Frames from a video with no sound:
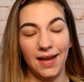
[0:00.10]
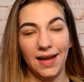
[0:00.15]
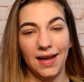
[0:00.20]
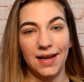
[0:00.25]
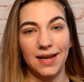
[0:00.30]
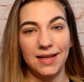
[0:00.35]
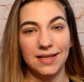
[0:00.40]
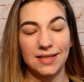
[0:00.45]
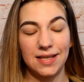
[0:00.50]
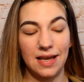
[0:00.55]

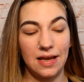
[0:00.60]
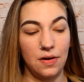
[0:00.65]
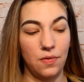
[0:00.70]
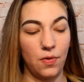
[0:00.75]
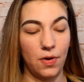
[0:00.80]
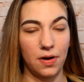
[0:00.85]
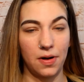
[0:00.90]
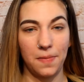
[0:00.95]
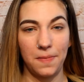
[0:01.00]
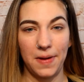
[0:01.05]
guys, and
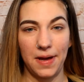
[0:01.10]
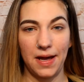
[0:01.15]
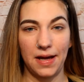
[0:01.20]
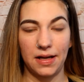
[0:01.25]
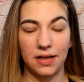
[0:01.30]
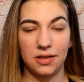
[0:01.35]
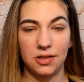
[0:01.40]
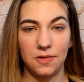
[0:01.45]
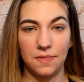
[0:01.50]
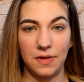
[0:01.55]
welcome
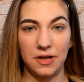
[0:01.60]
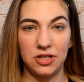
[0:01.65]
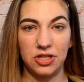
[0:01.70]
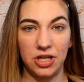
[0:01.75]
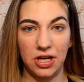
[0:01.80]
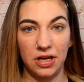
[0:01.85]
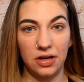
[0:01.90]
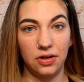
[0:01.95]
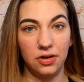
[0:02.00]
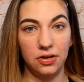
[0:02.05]
back to my
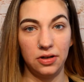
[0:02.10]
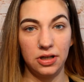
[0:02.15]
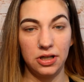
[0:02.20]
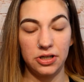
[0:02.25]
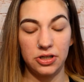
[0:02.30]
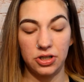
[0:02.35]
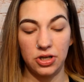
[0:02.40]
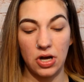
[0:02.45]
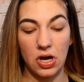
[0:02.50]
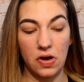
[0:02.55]
channel.
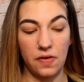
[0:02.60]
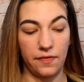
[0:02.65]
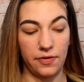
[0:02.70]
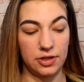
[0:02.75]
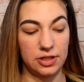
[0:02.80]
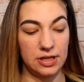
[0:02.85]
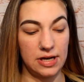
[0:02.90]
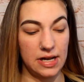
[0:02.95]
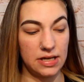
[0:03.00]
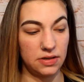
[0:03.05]
So for
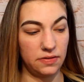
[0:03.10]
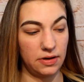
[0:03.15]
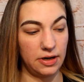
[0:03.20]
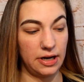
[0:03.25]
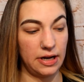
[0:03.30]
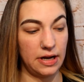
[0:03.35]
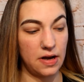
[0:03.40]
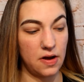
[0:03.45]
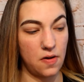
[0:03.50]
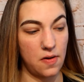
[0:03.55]
today's
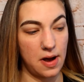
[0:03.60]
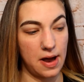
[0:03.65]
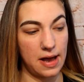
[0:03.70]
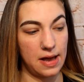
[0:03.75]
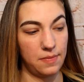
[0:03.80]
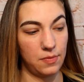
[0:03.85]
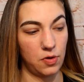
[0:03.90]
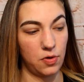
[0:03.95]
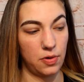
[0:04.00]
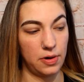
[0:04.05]
video
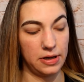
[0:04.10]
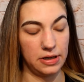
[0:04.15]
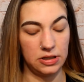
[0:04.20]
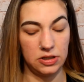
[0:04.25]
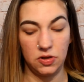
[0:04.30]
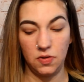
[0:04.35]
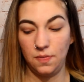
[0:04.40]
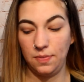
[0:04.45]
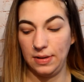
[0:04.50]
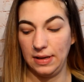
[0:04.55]
I'm going
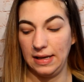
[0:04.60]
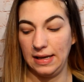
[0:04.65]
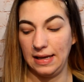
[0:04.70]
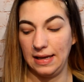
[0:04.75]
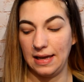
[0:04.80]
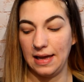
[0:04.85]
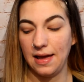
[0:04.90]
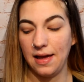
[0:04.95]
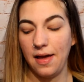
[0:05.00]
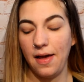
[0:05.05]
to
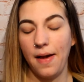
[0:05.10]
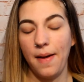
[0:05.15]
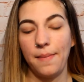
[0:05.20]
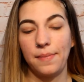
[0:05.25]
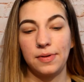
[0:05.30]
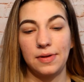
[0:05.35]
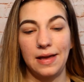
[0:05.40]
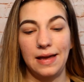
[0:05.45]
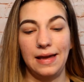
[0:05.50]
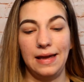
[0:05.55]
be
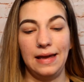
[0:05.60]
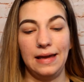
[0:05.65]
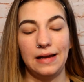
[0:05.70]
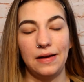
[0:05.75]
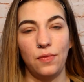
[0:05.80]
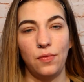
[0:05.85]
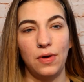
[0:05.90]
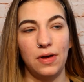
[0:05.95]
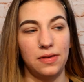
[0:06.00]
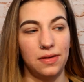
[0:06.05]

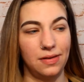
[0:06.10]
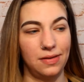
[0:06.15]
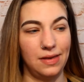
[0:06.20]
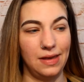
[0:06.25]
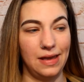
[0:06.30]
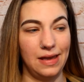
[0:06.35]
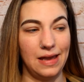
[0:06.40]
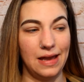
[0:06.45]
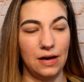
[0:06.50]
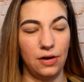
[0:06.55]
playing with
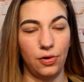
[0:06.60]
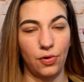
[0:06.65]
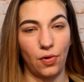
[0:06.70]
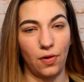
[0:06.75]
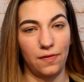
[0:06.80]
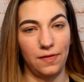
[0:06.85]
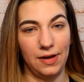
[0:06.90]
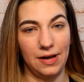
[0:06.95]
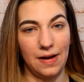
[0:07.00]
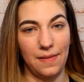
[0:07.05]
the
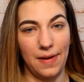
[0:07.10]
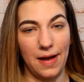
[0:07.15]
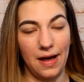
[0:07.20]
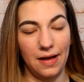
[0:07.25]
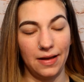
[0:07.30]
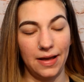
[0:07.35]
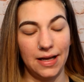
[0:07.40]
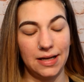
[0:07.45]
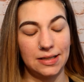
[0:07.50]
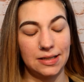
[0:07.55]
Norvina
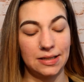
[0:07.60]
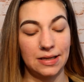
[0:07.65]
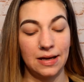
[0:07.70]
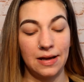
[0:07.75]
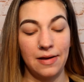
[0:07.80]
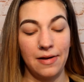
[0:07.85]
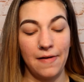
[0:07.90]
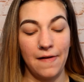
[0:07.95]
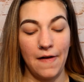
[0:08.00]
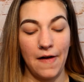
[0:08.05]
palette.
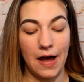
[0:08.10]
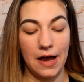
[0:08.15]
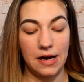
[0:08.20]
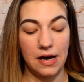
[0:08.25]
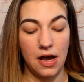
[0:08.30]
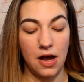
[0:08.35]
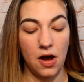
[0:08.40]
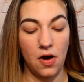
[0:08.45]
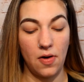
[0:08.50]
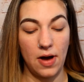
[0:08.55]
I
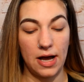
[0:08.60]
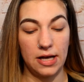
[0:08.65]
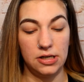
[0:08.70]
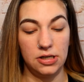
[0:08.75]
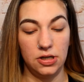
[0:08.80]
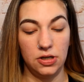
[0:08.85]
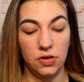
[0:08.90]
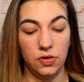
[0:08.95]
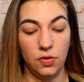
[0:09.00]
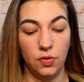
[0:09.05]
know I
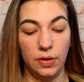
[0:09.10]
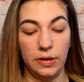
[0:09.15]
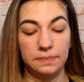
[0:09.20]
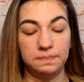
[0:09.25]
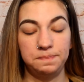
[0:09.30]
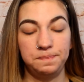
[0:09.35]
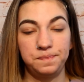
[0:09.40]
do